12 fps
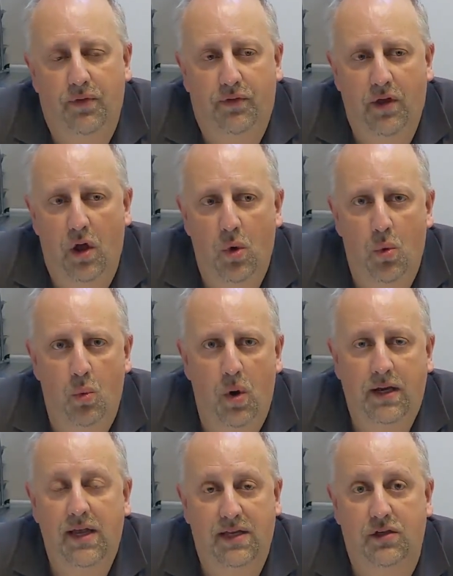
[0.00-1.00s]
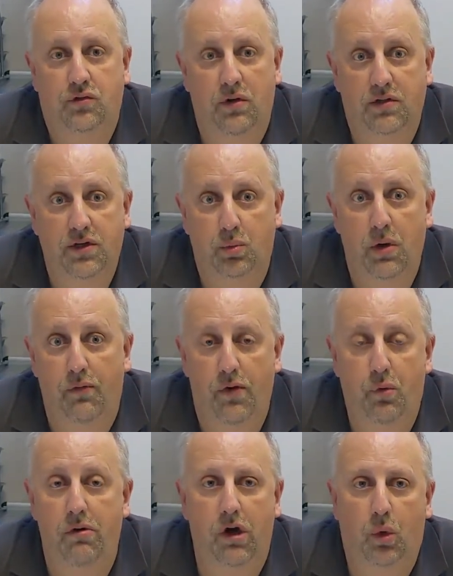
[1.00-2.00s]
So when as instructors we
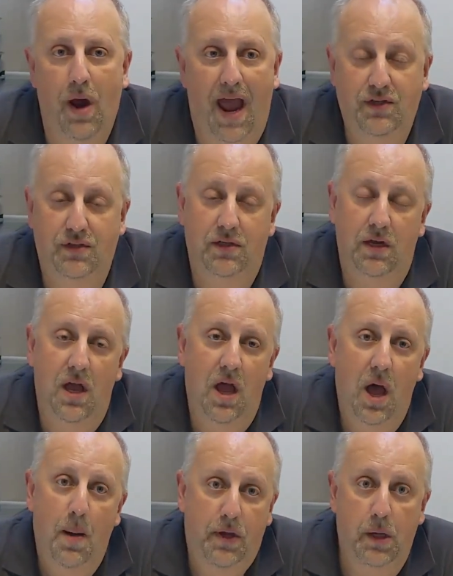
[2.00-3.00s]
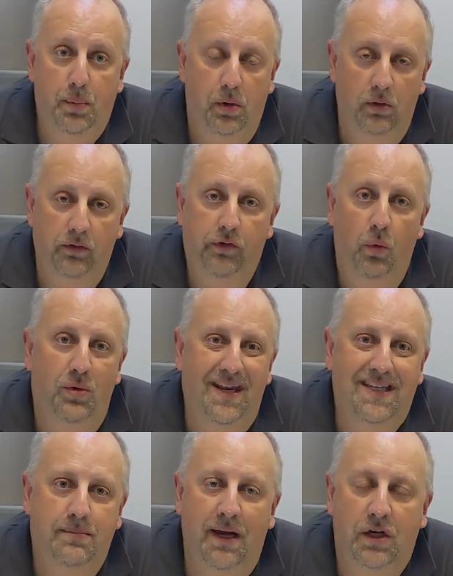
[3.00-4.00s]
request pupils, we
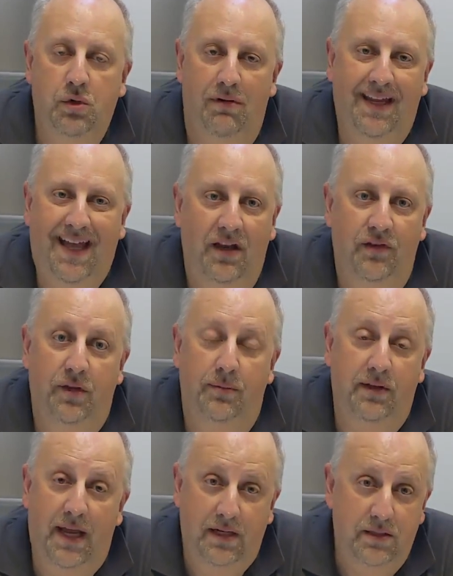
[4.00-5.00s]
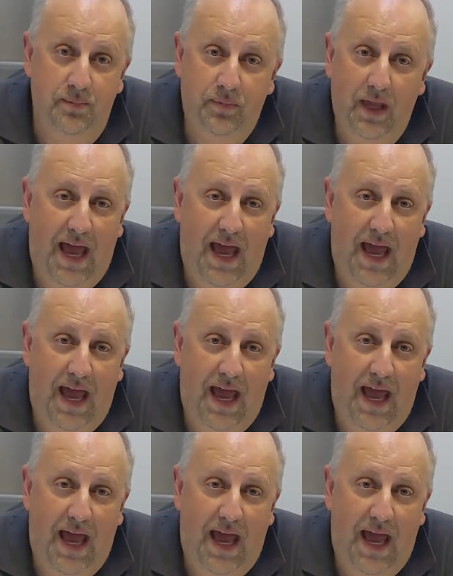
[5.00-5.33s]
need to make sure our calendar's up to date,